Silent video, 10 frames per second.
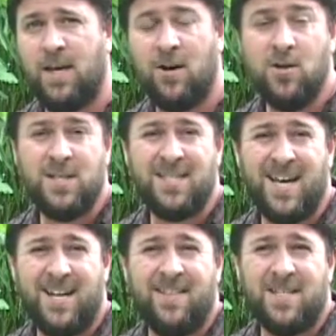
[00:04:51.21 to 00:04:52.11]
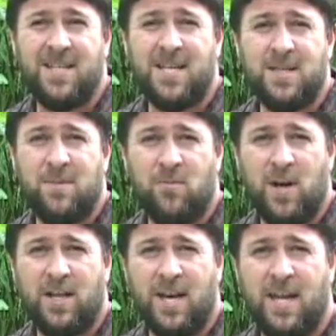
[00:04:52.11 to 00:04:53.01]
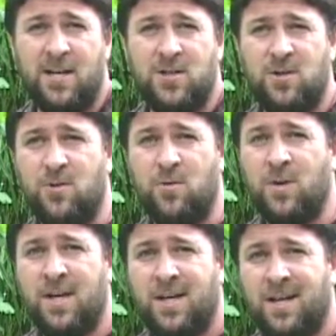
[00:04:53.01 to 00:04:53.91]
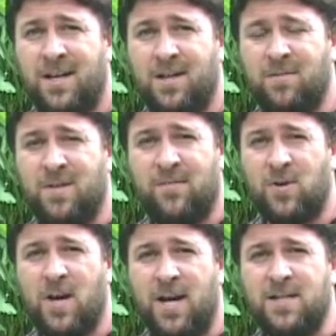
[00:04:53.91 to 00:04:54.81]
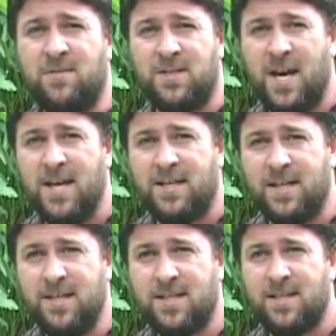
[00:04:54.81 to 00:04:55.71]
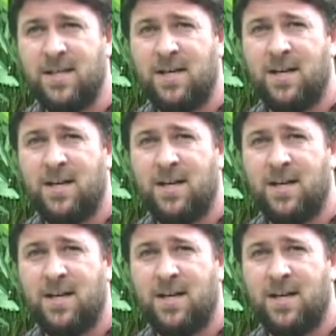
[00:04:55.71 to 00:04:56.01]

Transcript: In our society, this tends to be relegated to uh, different kinds of scientists,